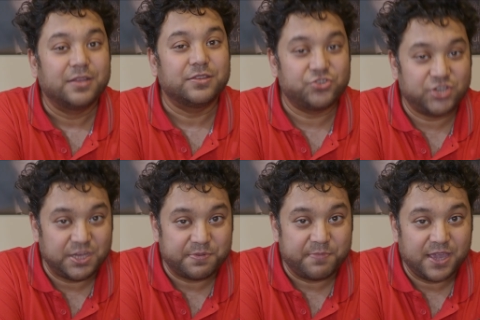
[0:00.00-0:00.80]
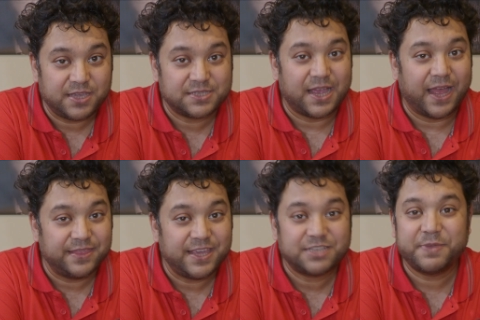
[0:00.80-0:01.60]
the cheap mics and
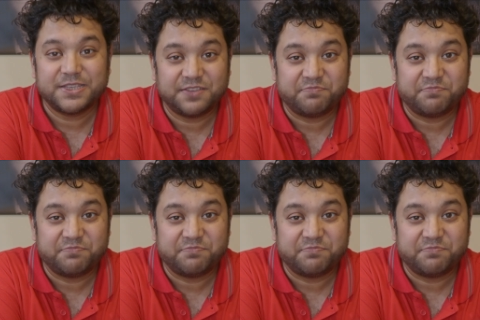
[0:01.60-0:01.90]
the expensive